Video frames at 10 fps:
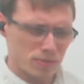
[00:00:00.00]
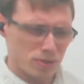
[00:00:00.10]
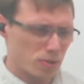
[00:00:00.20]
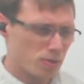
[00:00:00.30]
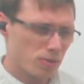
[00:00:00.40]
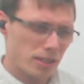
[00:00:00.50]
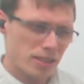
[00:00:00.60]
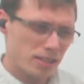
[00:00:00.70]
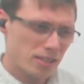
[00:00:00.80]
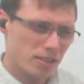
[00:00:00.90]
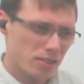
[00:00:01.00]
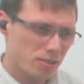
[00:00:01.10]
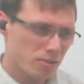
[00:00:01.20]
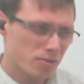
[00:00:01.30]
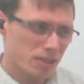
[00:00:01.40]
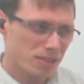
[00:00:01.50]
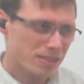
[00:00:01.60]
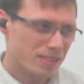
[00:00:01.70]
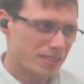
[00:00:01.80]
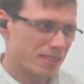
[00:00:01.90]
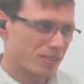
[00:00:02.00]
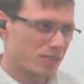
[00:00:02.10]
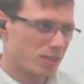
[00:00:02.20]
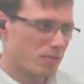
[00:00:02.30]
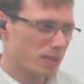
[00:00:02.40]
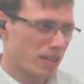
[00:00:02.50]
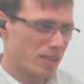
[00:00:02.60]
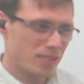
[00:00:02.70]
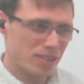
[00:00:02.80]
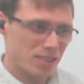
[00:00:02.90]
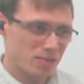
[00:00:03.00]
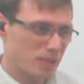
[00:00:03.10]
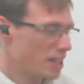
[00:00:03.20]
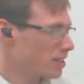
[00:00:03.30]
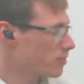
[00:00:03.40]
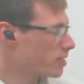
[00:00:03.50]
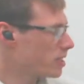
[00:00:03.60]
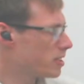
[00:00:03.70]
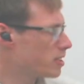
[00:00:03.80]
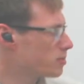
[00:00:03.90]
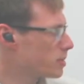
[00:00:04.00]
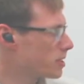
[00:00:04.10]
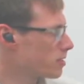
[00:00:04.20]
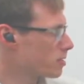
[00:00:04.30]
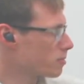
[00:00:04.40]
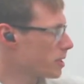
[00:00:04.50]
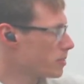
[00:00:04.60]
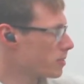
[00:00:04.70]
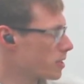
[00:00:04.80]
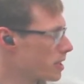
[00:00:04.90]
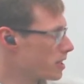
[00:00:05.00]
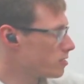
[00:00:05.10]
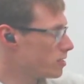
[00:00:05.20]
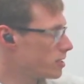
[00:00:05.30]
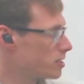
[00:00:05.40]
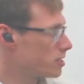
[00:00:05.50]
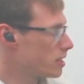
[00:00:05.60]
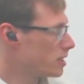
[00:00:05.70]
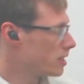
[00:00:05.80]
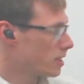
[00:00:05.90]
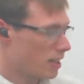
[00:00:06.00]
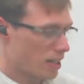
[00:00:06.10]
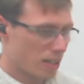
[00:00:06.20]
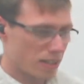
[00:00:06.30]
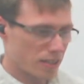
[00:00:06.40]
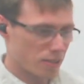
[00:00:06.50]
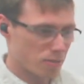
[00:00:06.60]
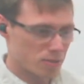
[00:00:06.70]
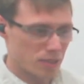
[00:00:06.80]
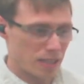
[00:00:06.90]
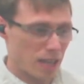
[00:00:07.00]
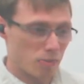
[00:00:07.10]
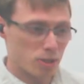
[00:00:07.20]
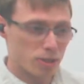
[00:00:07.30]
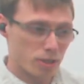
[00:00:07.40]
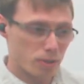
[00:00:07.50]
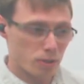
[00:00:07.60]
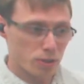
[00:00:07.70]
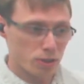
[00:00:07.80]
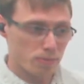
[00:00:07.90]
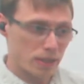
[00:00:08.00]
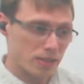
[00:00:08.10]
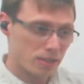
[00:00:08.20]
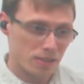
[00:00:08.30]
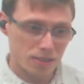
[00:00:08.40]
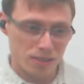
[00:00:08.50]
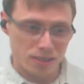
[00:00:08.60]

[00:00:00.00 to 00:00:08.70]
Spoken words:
do they tend to do this? Do they behave into this behavior in this particular way where they increase, say how much they purchase based on,